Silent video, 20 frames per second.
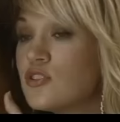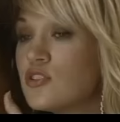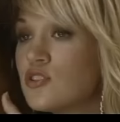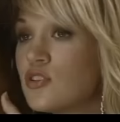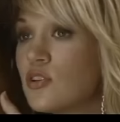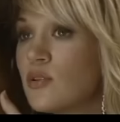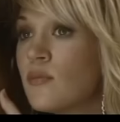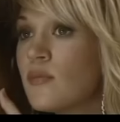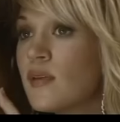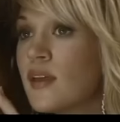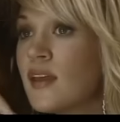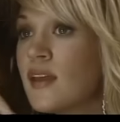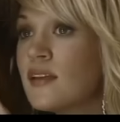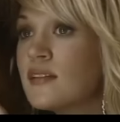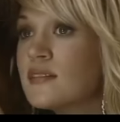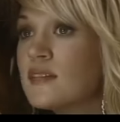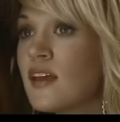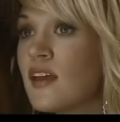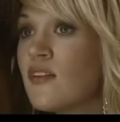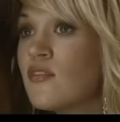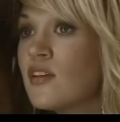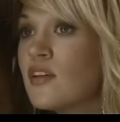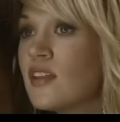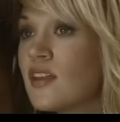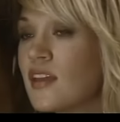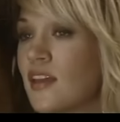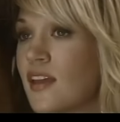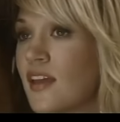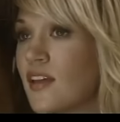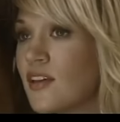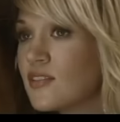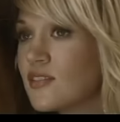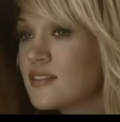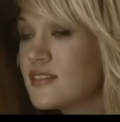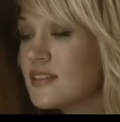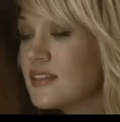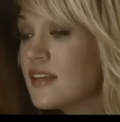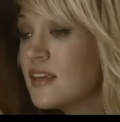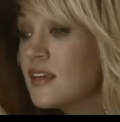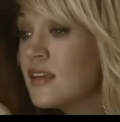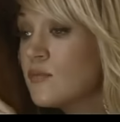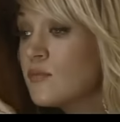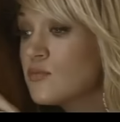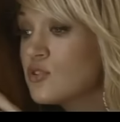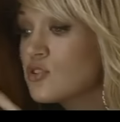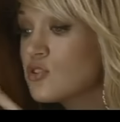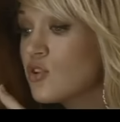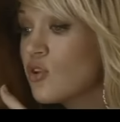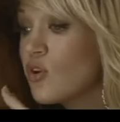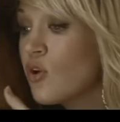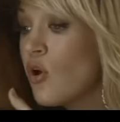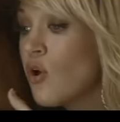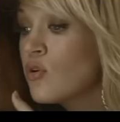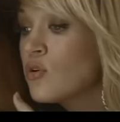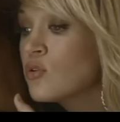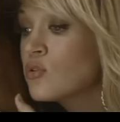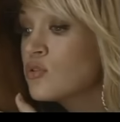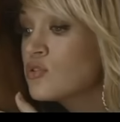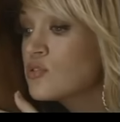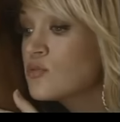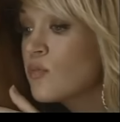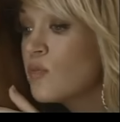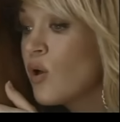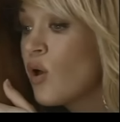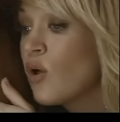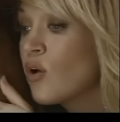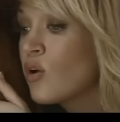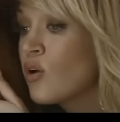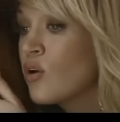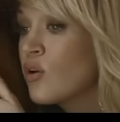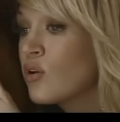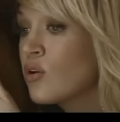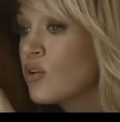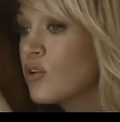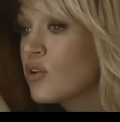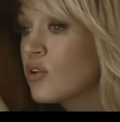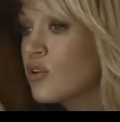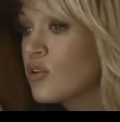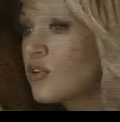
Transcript: It sure makes everything else seem so small.